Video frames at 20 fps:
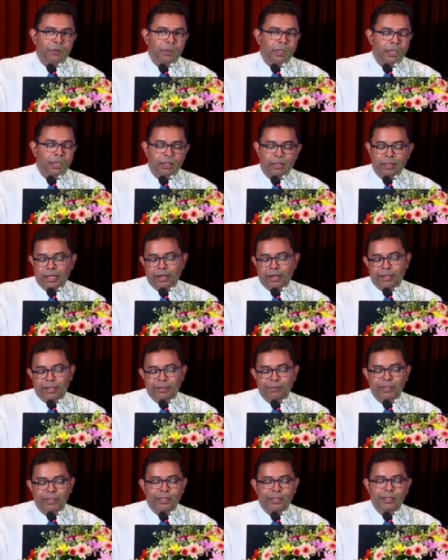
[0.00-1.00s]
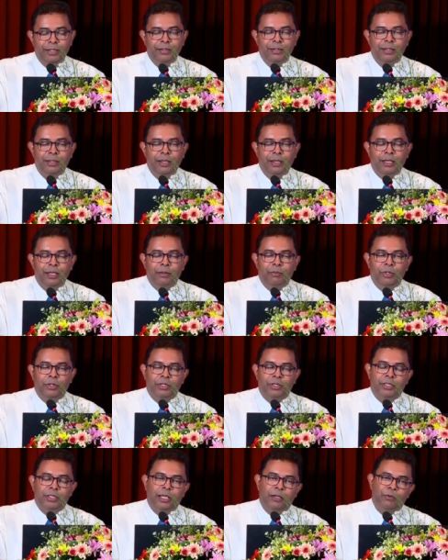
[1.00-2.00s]
activities,
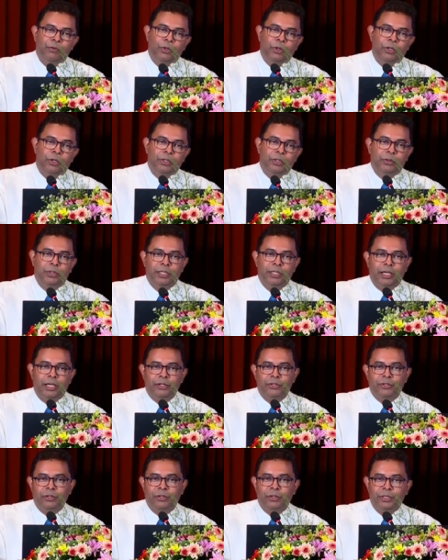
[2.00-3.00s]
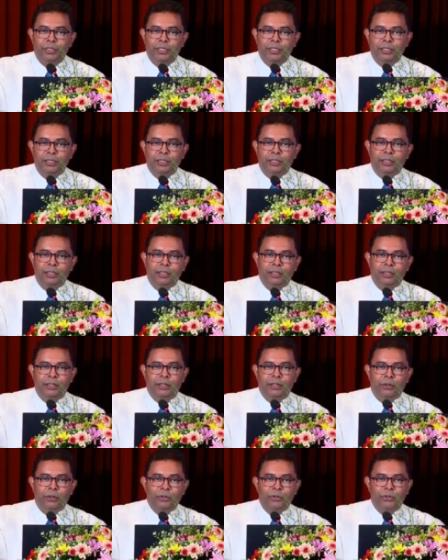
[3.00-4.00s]
because they have gone to the astrologer,
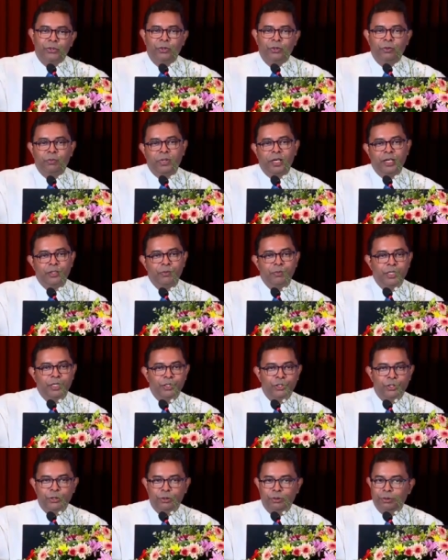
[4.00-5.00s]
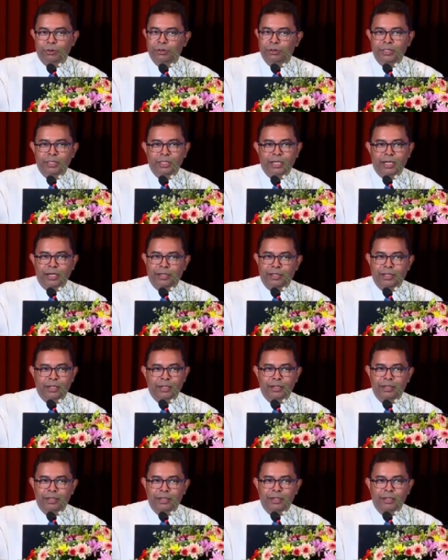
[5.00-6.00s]
the horoscope has been shown, and
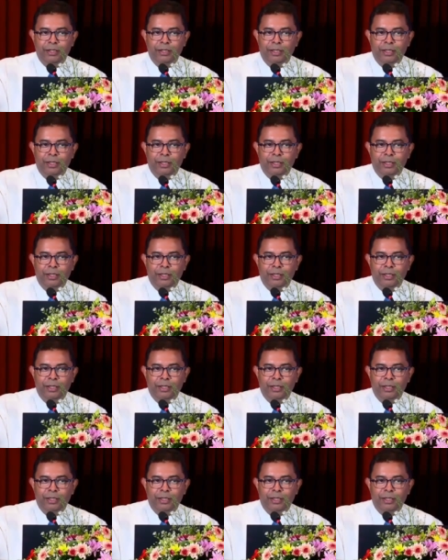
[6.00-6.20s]
then